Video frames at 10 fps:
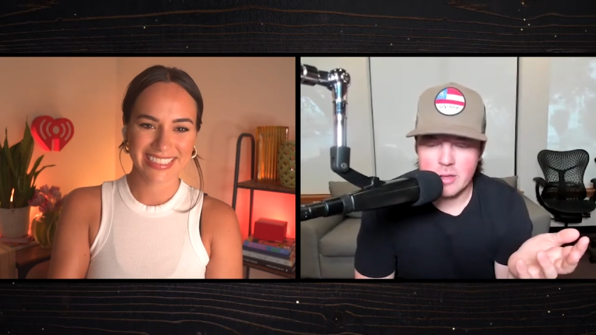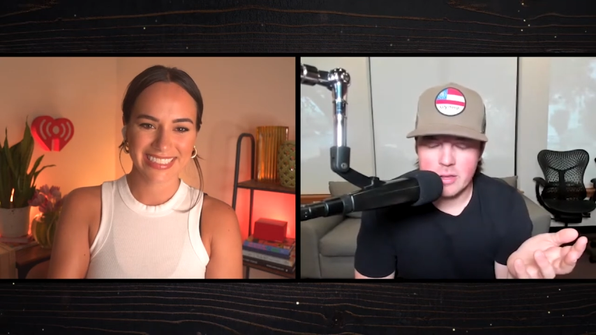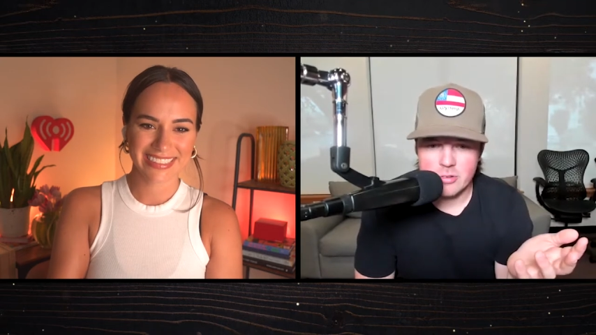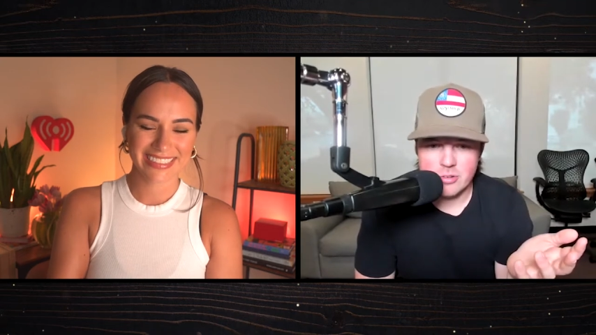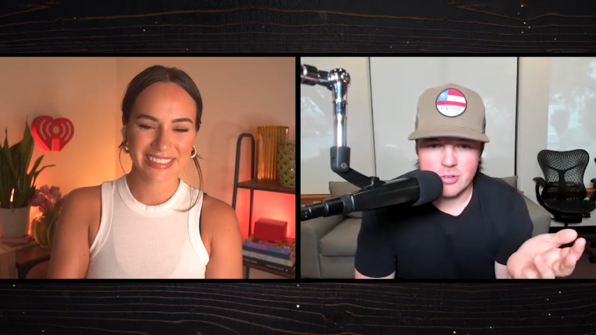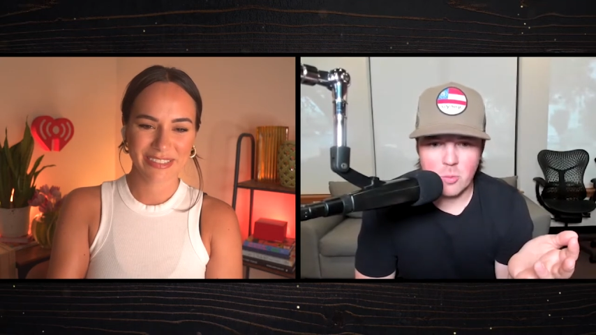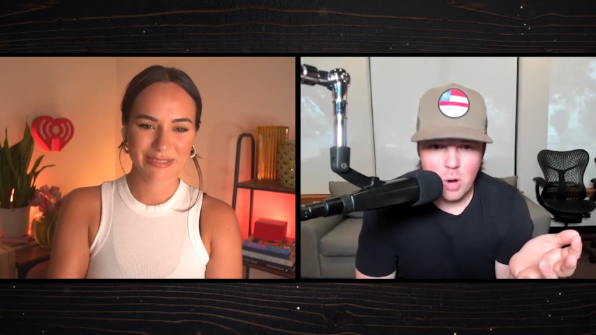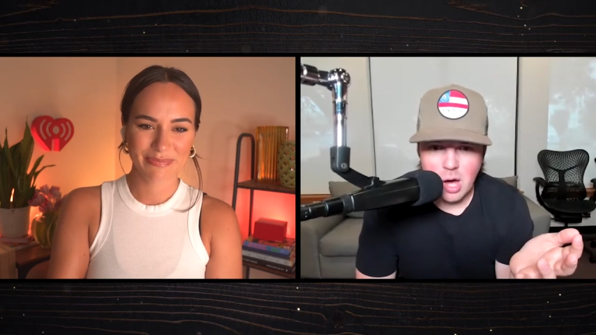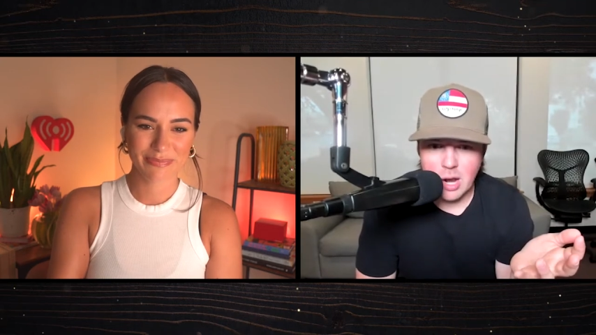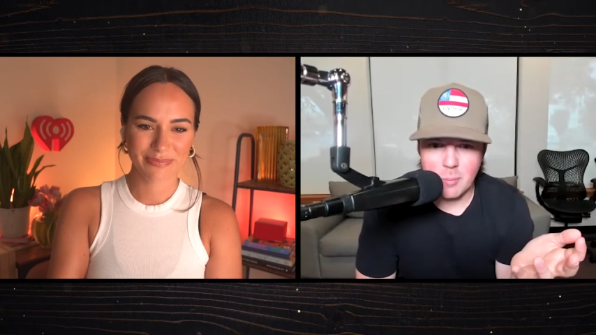Speaker 1: She's like,
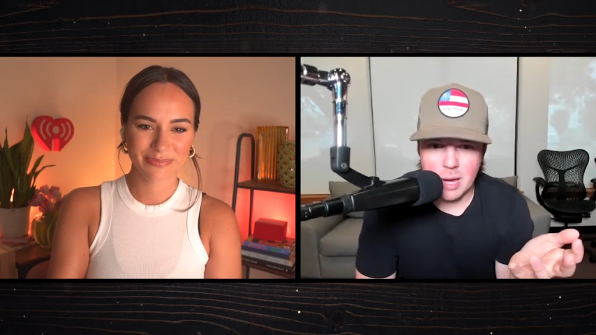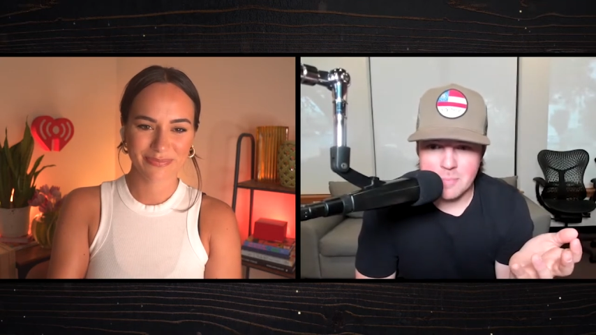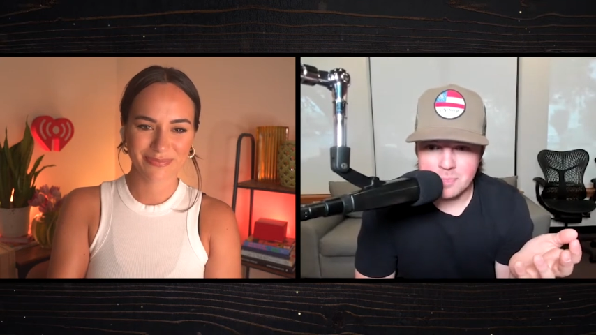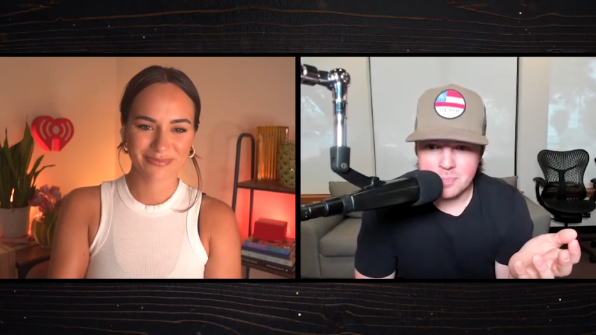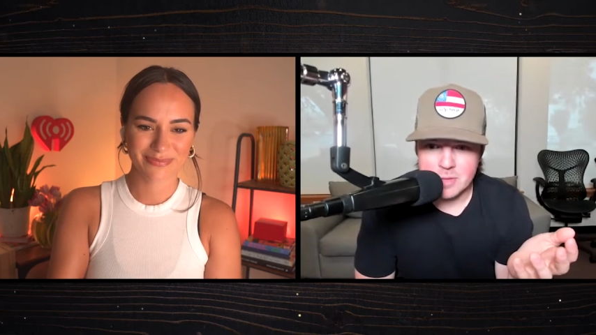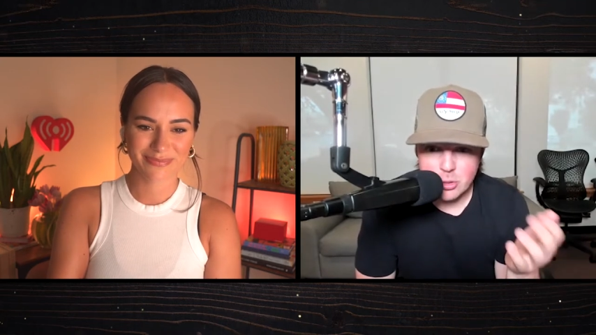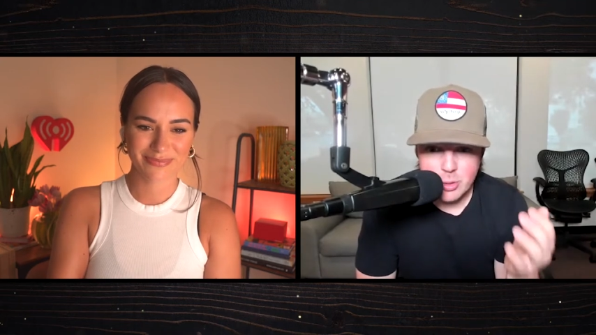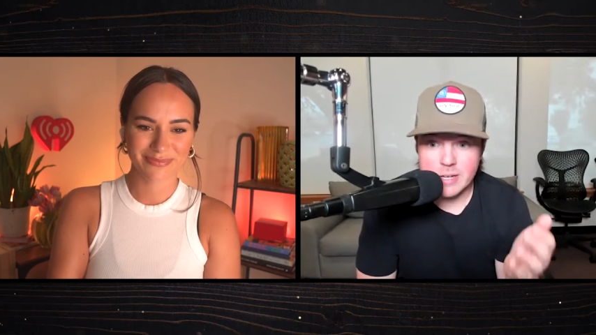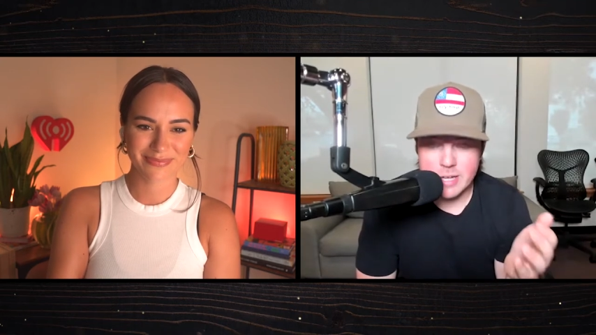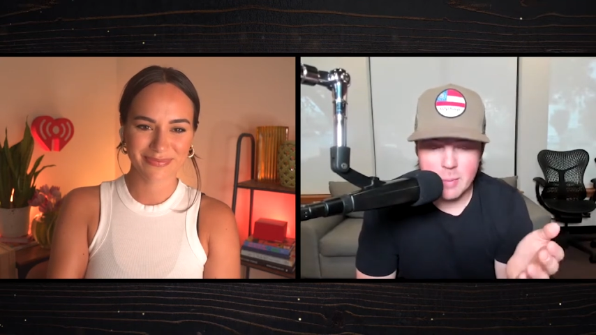what? I'm like, you need
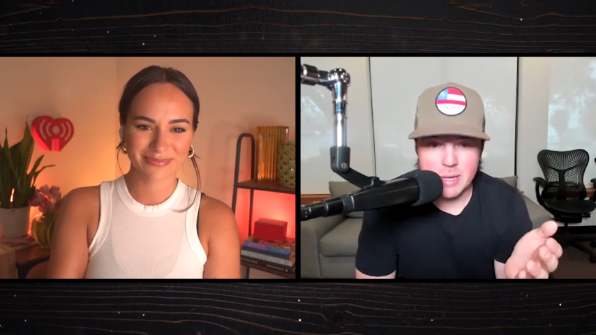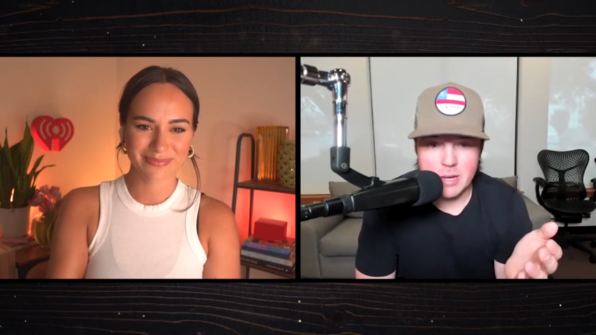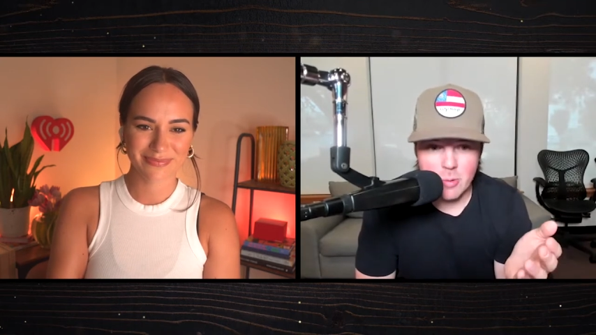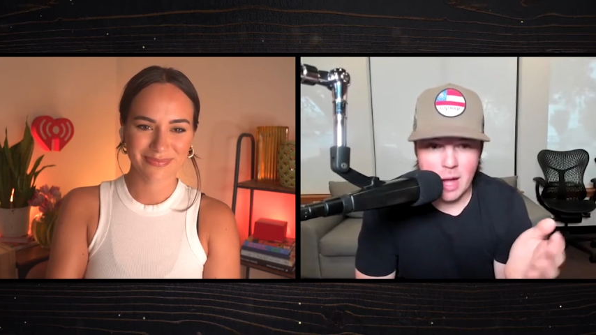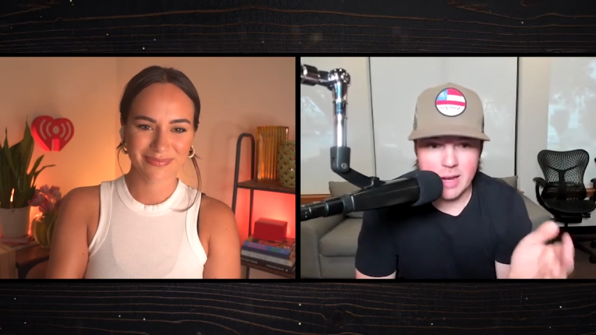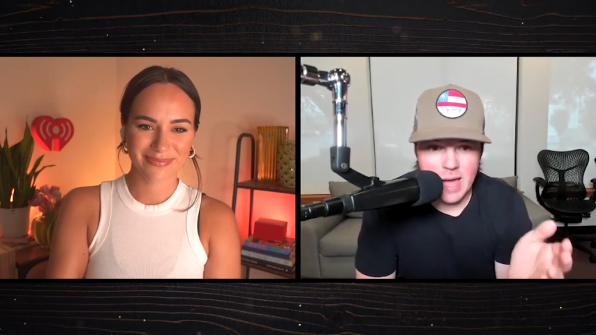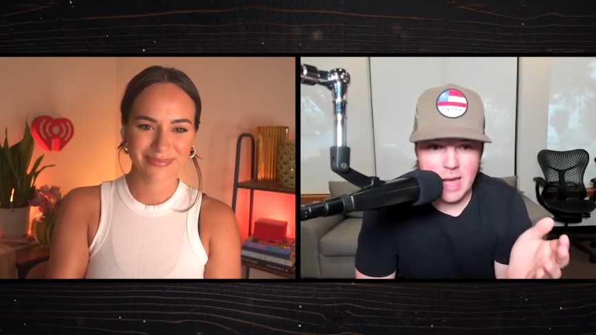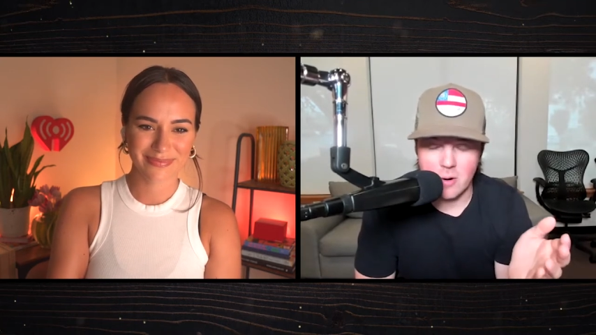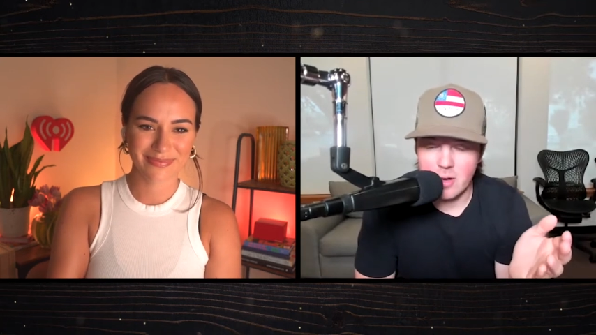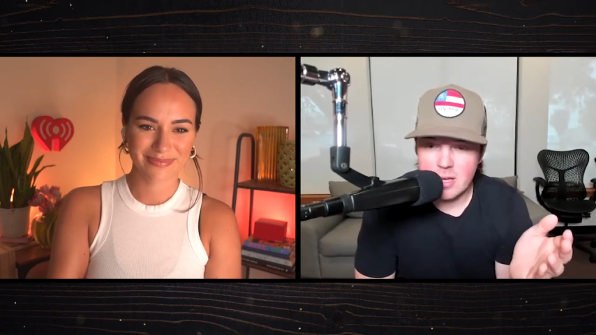to come in here right
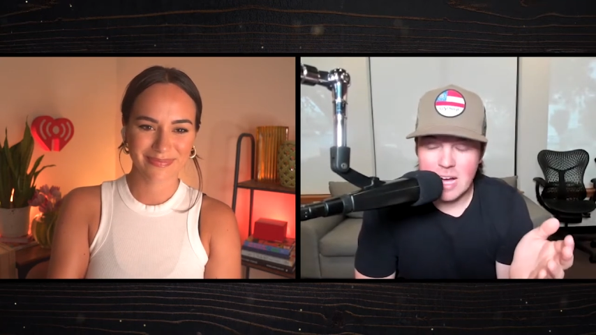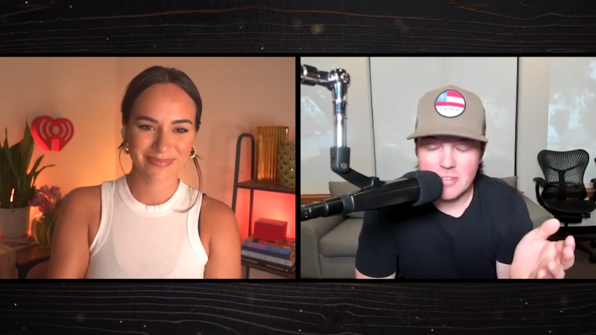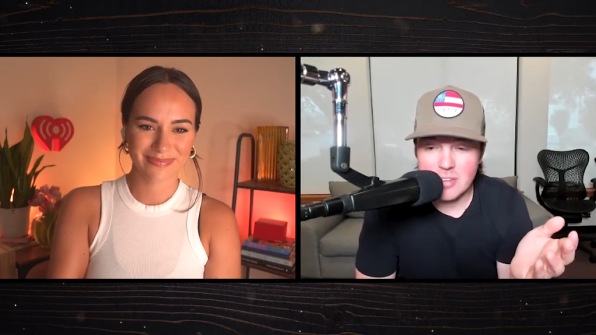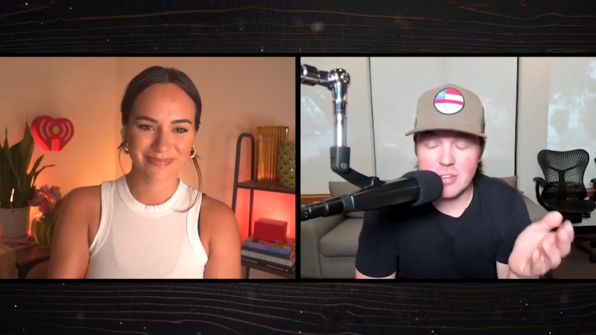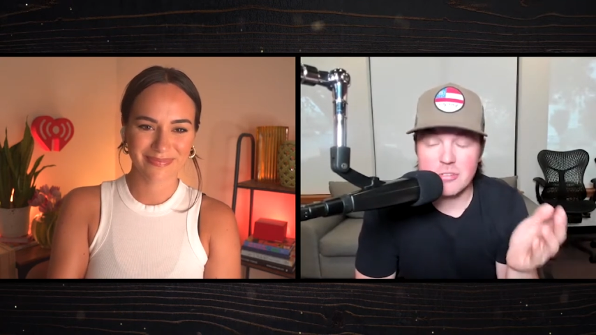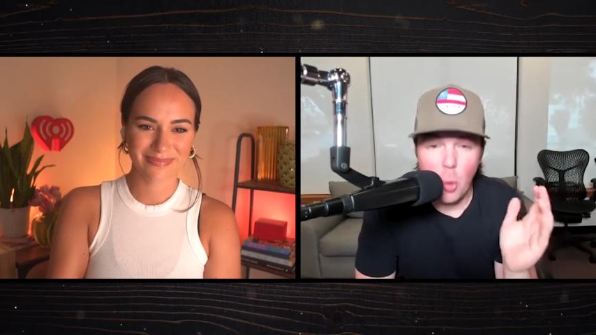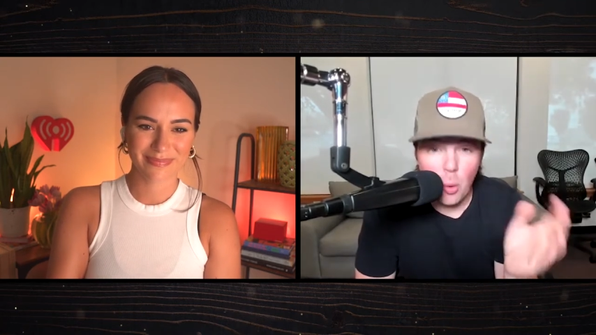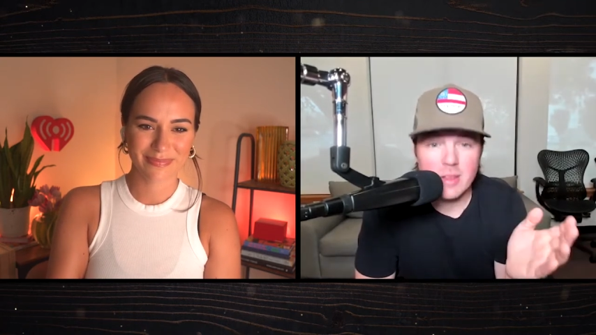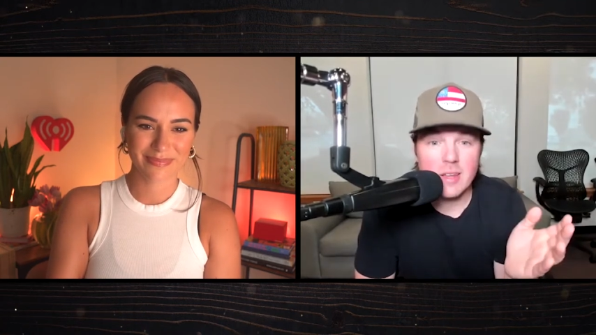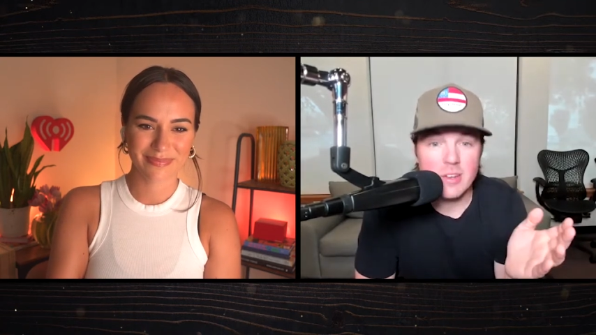now. I was like, the
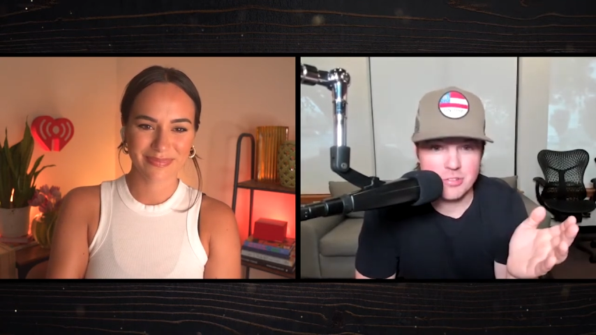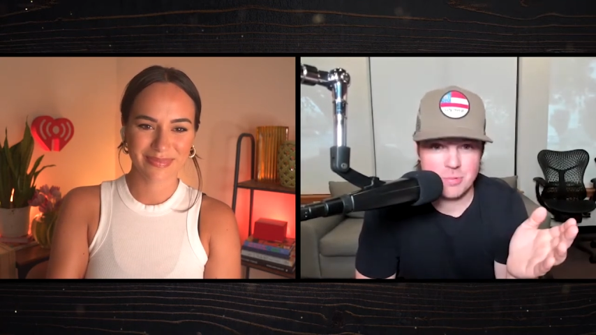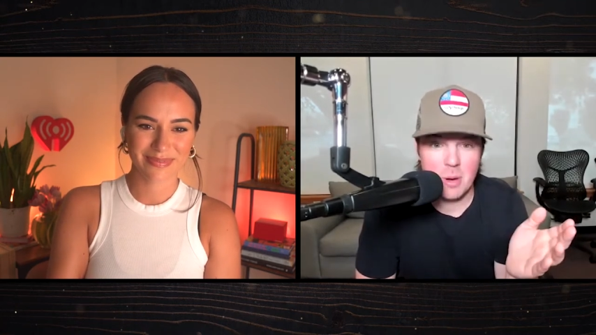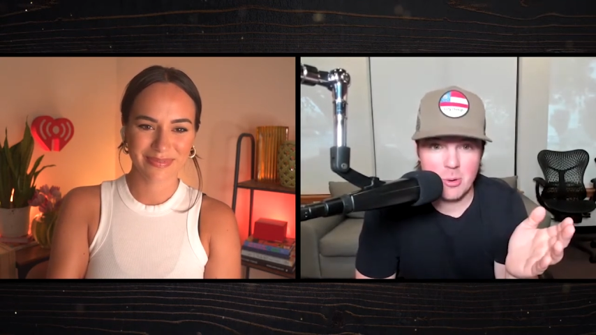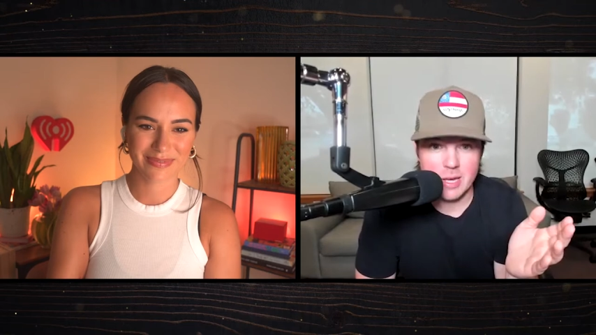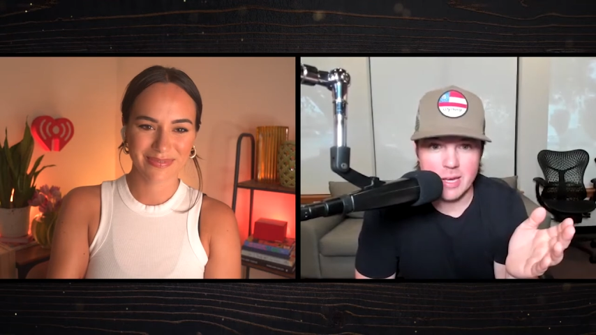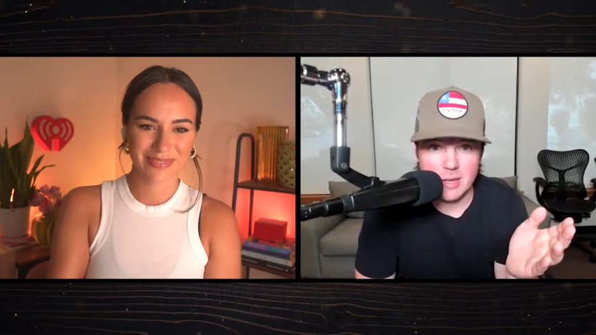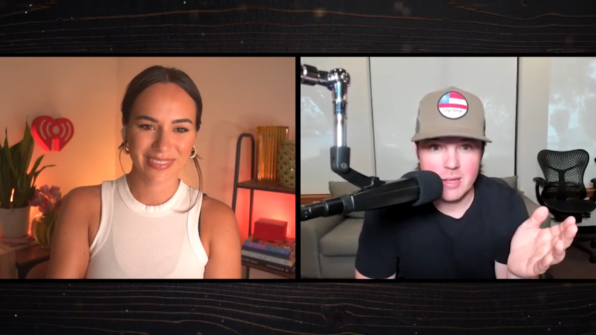toilet is smoking.